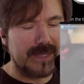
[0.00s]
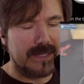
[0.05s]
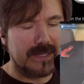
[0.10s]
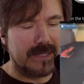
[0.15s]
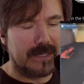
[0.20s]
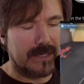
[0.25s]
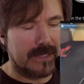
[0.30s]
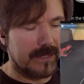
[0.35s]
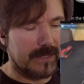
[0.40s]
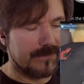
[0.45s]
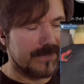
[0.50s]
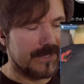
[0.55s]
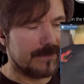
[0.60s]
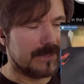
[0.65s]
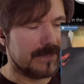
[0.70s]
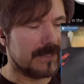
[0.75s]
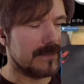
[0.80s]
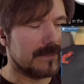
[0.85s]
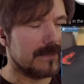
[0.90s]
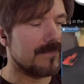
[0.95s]
There
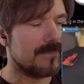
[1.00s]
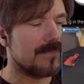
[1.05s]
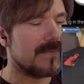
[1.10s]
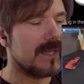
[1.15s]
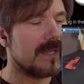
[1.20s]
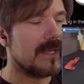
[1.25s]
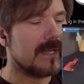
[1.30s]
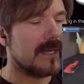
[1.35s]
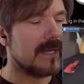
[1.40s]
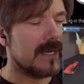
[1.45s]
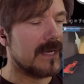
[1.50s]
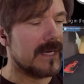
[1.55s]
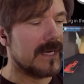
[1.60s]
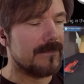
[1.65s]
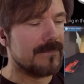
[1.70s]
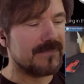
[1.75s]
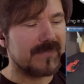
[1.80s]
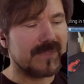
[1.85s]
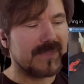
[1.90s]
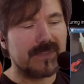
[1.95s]
we
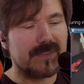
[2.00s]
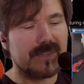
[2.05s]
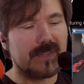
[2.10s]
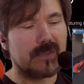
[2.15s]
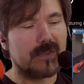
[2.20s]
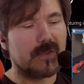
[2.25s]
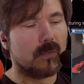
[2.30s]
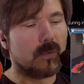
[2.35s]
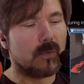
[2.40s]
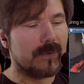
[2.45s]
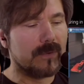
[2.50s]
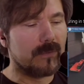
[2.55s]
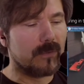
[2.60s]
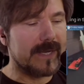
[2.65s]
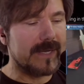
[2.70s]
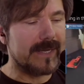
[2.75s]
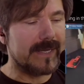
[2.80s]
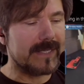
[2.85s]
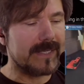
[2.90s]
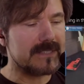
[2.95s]
go. The one
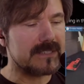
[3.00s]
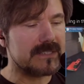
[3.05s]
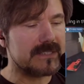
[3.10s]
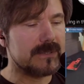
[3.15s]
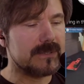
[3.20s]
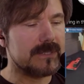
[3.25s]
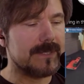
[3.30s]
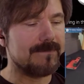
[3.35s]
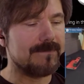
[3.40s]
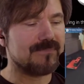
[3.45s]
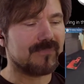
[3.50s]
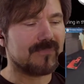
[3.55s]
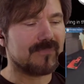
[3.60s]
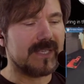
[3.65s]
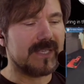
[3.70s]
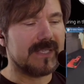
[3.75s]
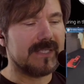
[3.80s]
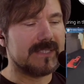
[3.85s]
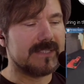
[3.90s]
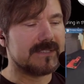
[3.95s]
right next to it
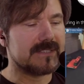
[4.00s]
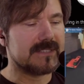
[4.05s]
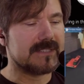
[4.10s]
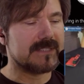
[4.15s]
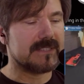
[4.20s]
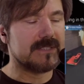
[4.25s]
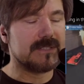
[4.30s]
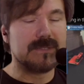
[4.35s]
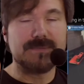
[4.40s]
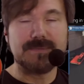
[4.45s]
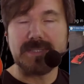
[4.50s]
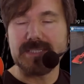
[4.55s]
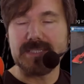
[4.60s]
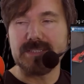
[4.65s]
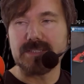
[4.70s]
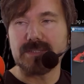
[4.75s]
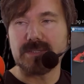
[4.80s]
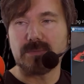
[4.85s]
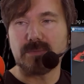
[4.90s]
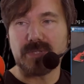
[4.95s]
is the new
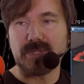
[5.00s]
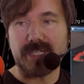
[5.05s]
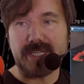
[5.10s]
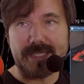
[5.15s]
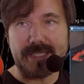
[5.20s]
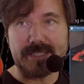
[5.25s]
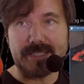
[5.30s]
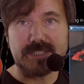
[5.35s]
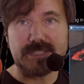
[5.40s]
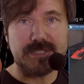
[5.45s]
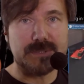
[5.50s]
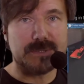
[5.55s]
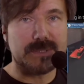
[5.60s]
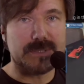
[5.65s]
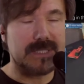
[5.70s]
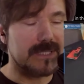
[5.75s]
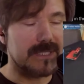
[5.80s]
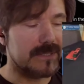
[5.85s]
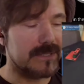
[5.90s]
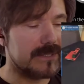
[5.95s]
feature with the HQ
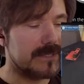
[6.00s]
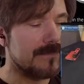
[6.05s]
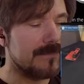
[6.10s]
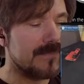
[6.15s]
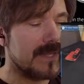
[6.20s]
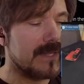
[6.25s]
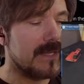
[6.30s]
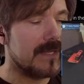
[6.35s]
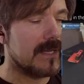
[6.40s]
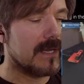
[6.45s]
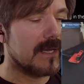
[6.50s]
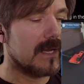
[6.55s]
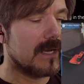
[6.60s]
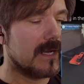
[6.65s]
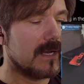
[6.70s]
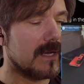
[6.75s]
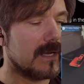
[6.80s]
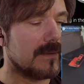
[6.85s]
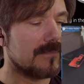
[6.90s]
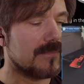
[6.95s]
color.
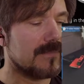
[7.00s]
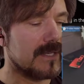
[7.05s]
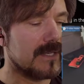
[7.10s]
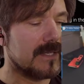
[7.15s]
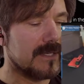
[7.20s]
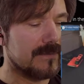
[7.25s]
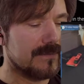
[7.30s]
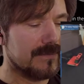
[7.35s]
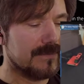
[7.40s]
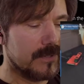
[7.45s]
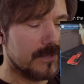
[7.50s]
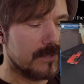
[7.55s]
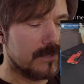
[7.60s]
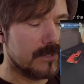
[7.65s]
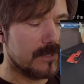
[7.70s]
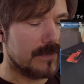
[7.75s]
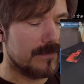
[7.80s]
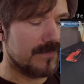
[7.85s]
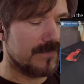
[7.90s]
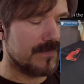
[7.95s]
If
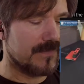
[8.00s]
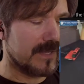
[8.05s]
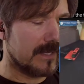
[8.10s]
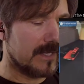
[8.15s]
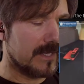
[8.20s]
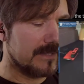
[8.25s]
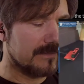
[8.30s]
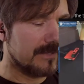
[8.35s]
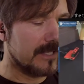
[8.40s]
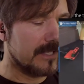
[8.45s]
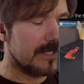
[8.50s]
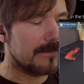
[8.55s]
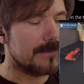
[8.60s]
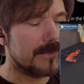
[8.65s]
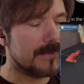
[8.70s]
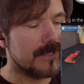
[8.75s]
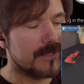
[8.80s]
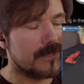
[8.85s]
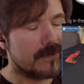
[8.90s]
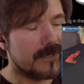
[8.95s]
you're a developer,
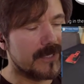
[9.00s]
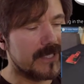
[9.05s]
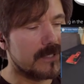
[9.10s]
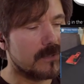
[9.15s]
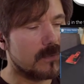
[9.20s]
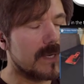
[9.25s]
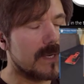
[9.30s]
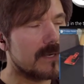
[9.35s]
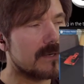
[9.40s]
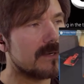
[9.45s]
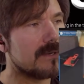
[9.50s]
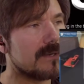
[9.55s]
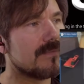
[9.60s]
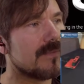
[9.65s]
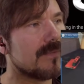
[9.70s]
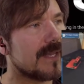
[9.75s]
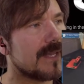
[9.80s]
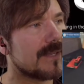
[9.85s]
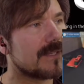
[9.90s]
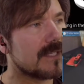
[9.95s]
you're already aware of
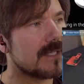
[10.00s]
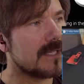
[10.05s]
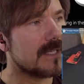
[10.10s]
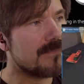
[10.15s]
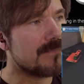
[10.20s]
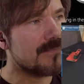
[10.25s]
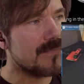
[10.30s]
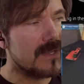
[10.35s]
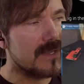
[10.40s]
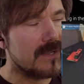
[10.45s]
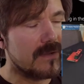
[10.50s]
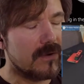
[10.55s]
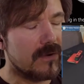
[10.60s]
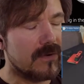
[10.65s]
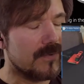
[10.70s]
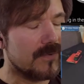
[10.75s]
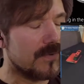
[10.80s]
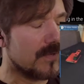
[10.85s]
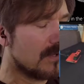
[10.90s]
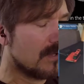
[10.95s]
that.
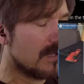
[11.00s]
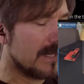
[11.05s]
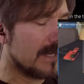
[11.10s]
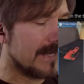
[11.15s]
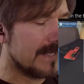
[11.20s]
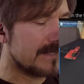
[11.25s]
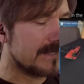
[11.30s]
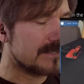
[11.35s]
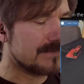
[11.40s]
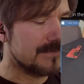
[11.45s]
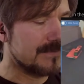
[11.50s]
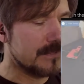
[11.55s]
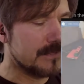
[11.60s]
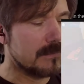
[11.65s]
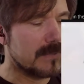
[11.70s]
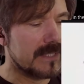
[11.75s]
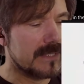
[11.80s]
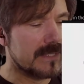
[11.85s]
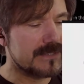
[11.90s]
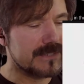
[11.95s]
Over the last few
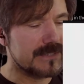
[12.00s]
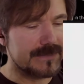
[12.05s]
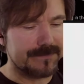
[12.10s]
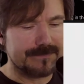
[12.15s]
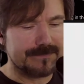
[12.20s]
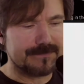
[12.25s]
months,